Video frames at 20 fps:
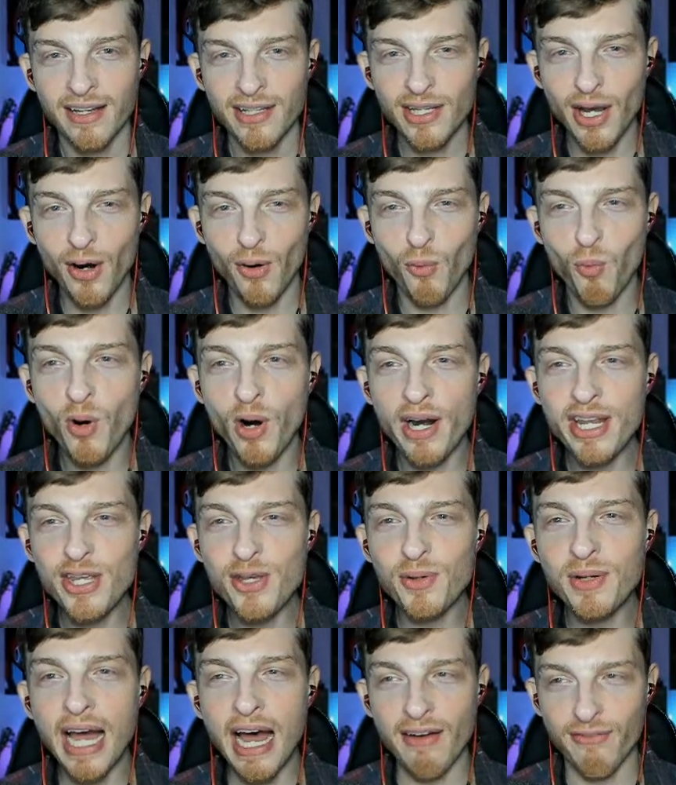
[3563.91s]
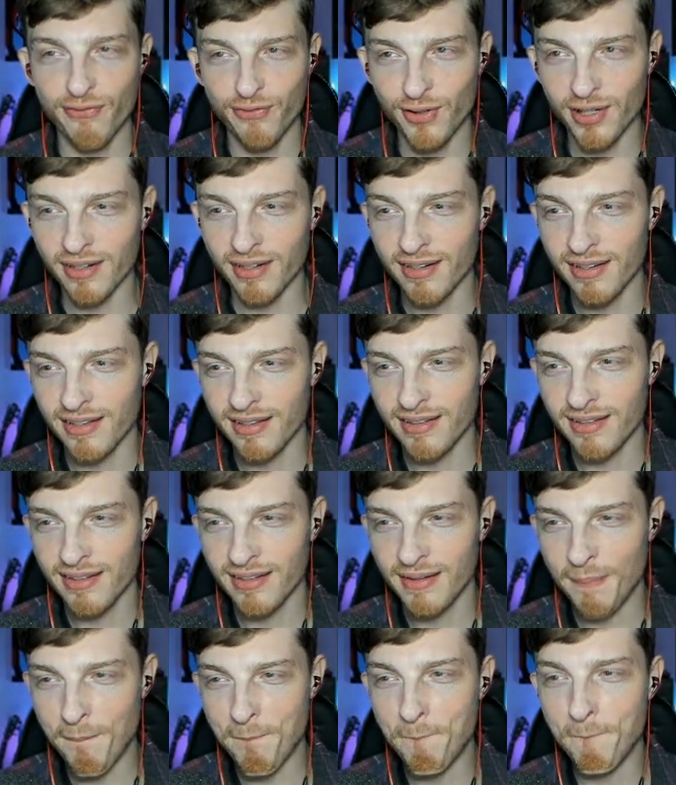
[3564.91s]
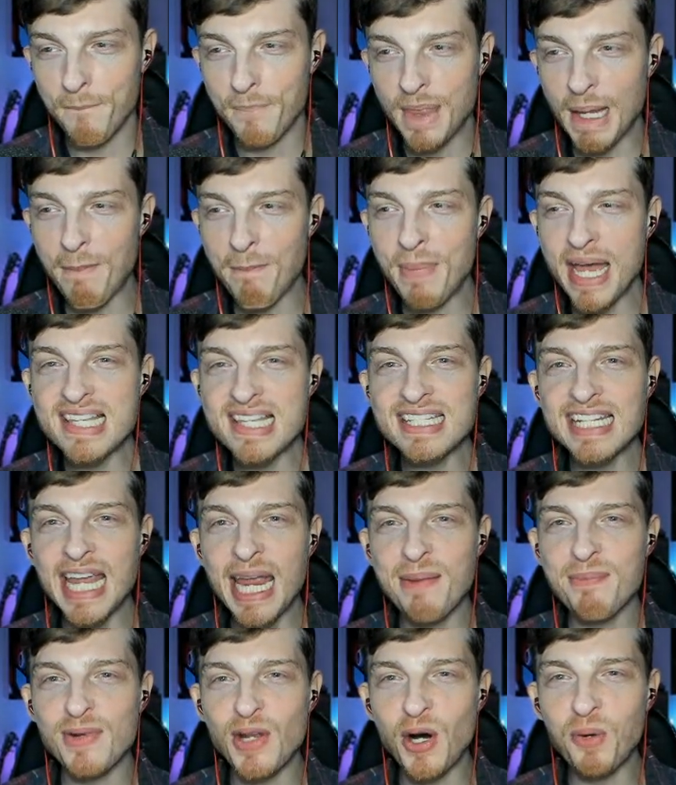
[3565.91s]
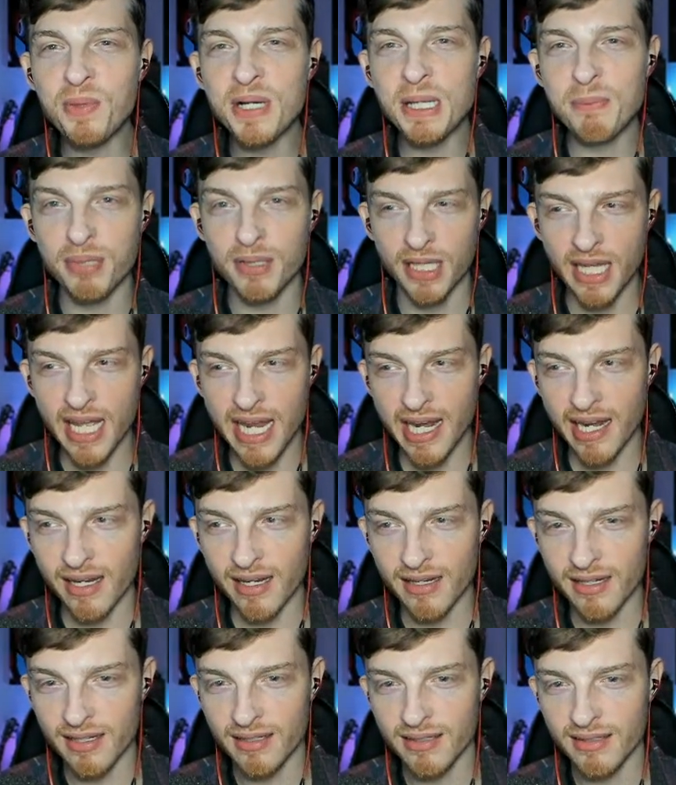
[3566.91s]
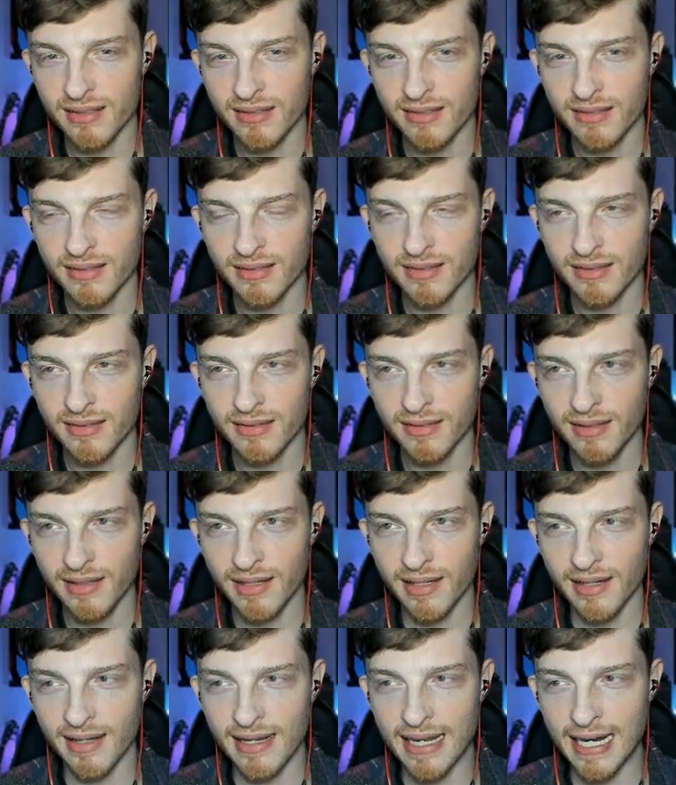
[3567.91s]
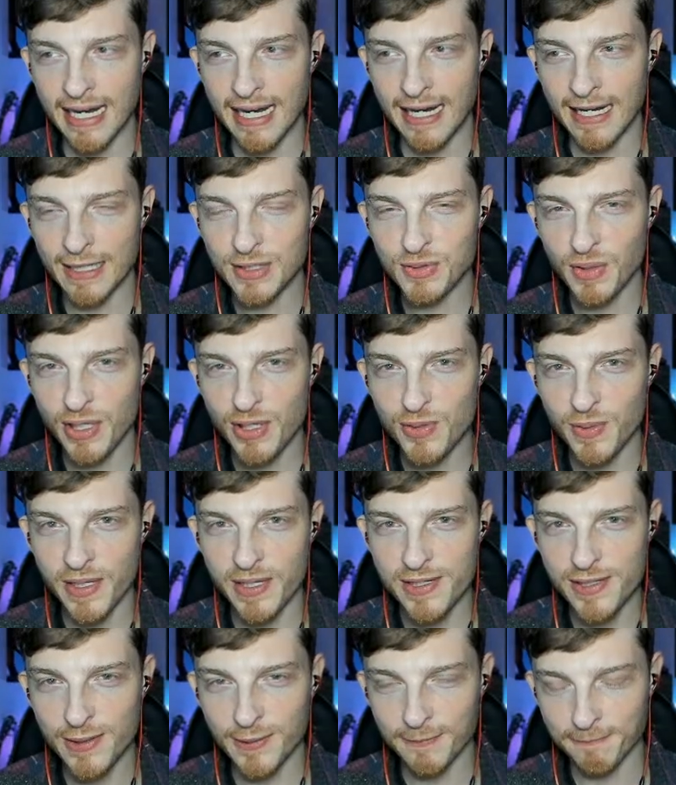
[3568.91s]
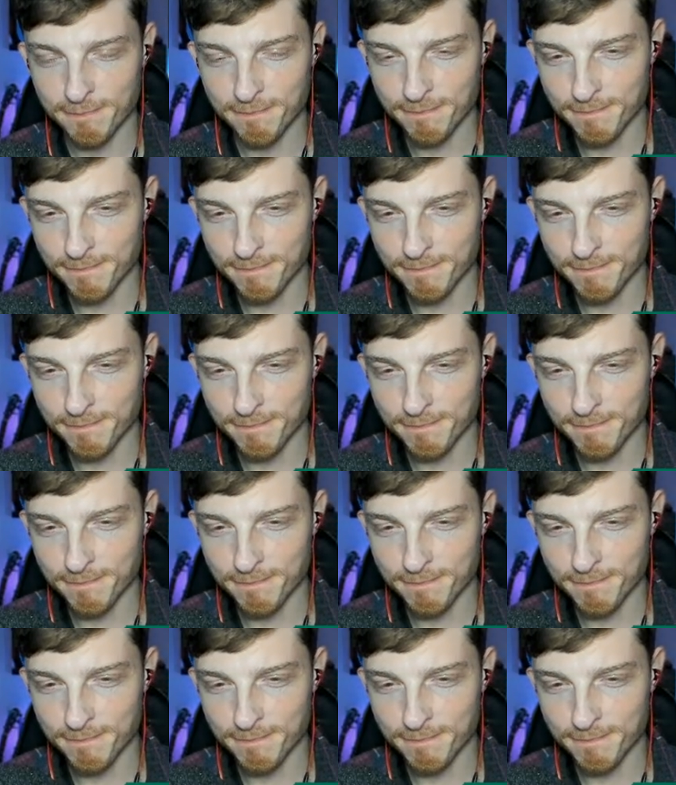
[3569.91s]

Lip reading: Yo, what do you got for the best game nobody played in 2022?